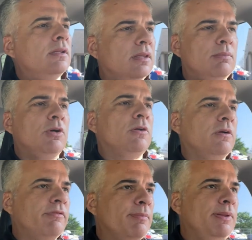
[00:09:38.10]
the murder
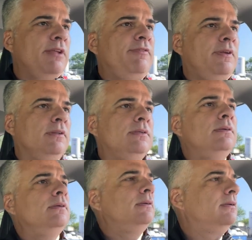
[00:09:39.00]
of the playfield.
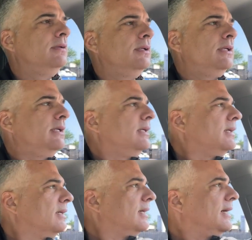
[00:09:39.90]

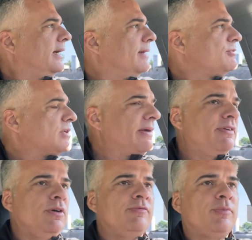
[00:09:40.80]
I am
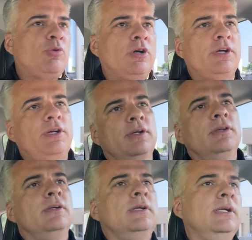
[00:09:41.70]
driving home from work,
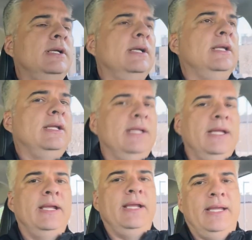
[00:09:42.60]

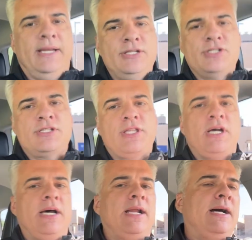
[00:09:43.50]
and I just
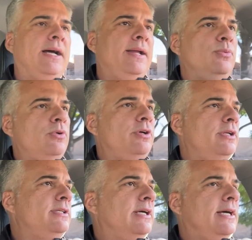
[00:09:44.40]
thought I would